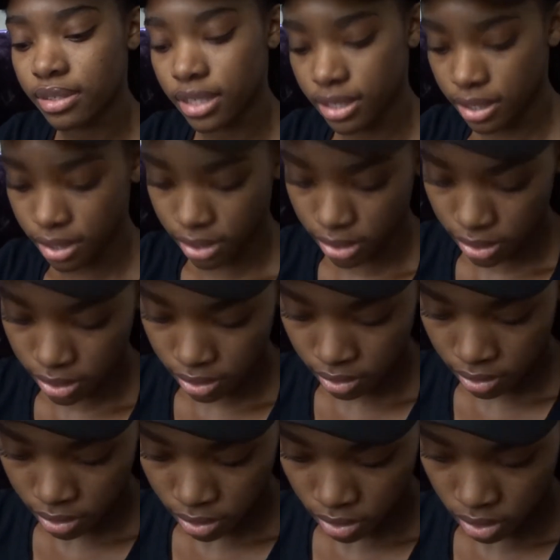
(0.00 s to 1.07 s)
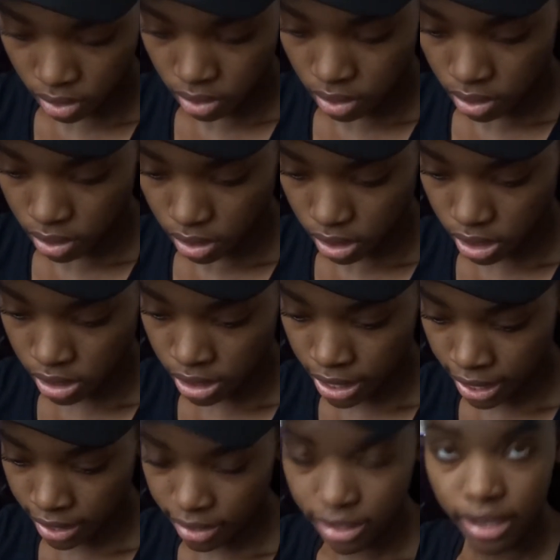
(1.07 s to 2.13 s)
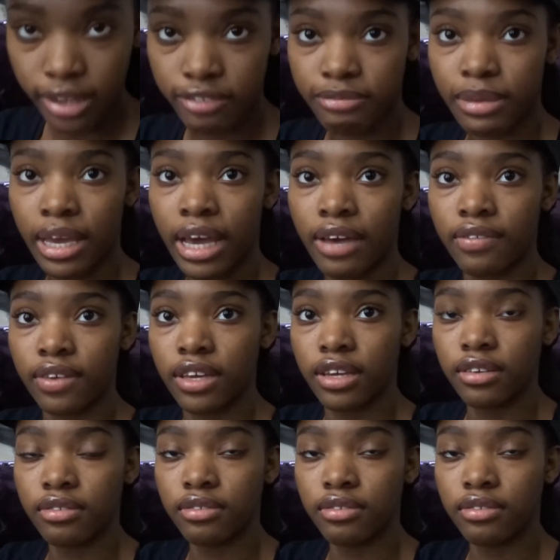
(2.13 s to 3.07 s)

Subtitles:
This is the second day of me having it,